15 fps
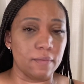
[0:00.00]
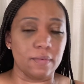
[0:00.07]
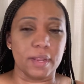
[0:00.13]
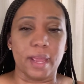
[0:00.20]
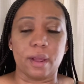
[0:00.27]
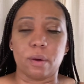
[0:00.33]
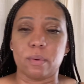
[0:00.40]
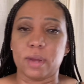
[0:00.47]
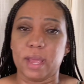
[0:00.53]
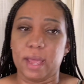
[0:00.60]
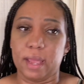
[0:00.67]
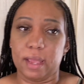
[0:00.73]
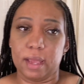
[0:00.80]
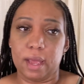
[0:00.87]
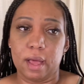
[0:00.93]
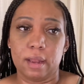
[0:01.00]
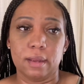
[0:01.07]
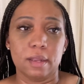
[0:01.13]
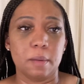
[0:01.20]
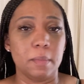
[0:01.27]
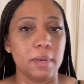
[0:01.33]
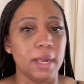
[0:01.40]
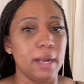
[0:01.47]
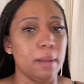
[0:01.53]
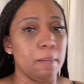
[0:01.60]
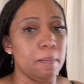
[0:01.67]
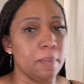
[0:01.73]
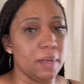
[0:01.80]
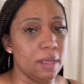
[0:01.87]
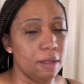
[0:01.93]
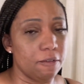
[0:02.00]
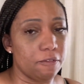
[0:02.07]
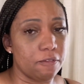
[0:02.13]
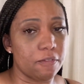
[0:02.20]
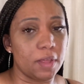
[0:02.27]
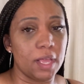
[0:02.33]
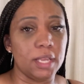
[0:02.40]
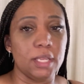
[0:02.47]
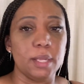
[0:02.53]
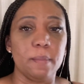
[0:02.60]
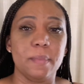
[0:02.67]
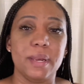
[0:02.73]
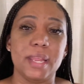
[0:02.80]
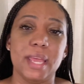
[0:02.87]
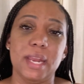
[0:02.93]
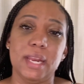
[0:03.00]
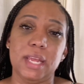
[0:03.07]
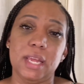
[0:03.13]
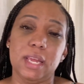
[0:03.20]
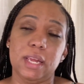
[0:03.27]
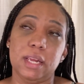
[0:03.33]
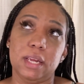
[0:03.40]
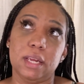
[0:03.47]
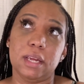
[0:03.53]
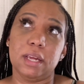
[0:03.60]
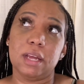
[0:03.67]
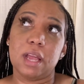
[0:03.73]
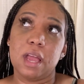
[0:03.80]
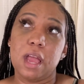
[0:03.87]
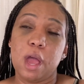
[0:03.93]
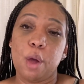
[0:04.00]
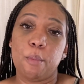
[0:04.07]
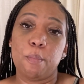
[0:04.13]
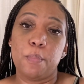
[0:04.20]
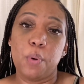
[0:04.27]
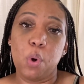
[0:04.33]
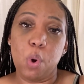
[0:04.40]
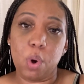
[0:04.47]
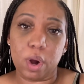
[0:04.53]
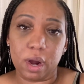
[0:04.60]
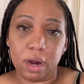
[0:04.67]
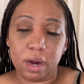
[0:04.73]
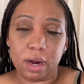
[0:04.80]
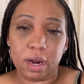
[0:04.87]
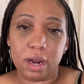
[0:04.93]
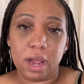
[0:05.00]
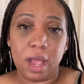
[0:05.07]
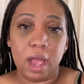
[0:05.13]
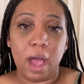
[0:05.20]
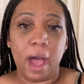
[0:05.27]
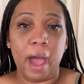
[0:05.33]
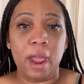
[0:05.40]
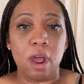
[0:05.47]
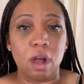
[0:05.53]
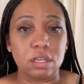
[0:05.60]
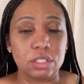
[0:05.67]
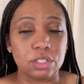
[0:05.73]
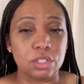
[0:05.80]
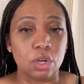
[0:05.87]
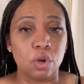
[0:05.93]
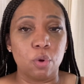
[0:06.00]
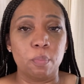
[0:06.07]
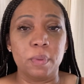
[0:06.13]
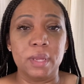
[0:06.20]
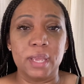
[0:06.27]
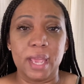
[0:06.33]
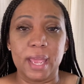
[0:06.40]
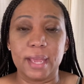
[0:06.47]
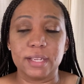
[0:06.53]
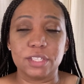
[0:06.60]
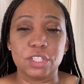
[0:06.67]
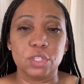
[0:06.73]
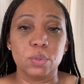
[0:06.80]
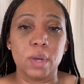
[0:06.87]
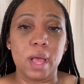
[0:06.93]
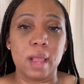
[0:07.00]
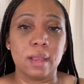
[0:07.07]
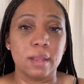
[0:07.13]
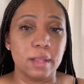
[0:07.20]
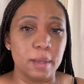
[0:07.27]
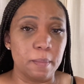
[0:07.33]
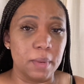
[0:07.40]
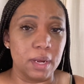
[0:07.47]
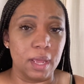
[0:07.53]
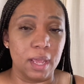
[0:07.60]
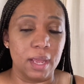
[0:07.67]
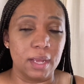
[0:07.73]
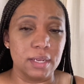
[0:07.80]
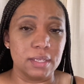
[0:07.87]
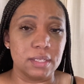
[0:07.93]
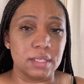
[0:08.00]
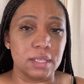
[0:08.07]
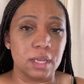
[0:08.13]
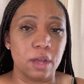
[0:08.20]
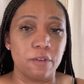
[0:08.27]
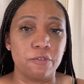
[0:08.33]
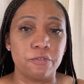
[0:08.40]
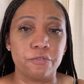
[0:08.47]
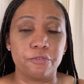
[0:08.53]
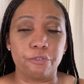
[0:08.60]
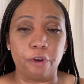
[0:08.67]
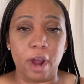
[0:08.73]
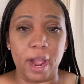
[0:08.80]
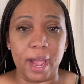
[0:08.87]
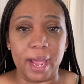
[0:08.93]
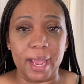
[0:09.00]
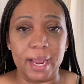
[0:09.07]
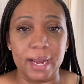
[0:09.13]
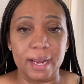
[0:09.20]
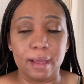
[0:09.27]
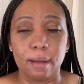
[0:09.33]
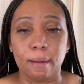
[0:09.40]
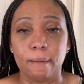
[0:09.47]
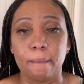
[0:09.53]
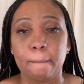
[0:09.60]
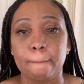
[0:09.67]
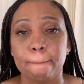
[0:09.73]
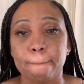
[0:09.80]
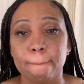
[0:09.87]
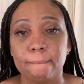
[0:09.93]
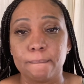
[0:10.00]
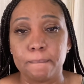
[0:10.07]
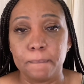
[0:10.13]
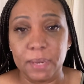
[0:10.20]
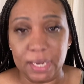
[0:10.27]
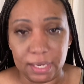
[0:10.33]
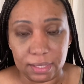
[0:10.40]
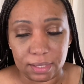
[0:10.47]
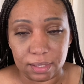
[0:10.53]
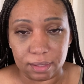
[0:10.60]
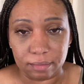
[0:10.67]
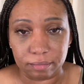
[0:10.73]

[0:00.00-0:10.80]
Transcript: like, okay, eliminating beef, eliminating pork, I also began to eliminate fried meat.